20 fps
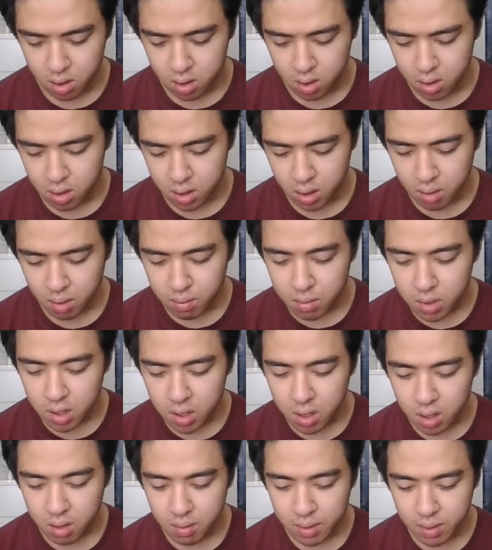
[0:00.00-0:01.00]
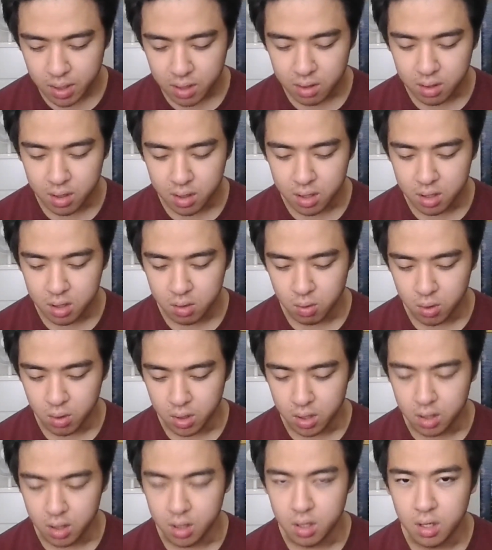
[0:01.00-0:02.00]
something about this
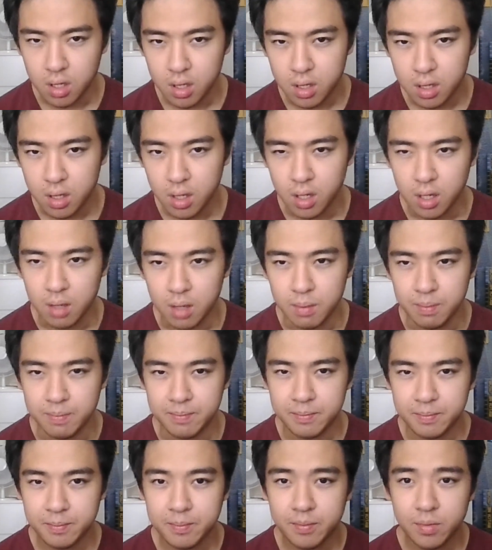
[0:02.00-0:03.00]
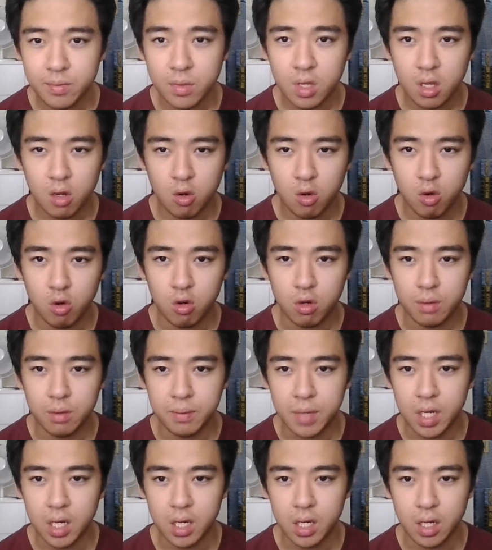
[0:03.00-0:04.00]
one caught
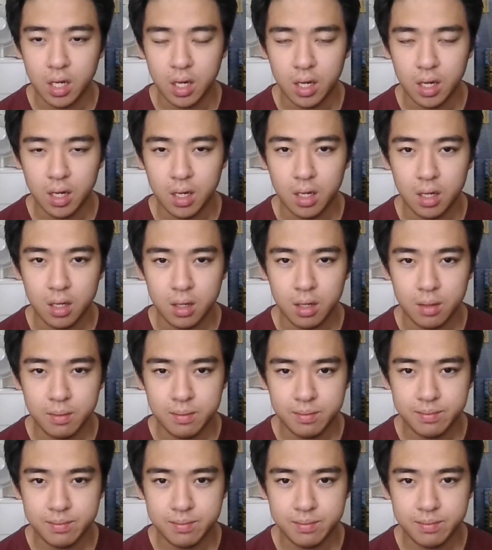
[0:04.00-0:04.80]
my eye.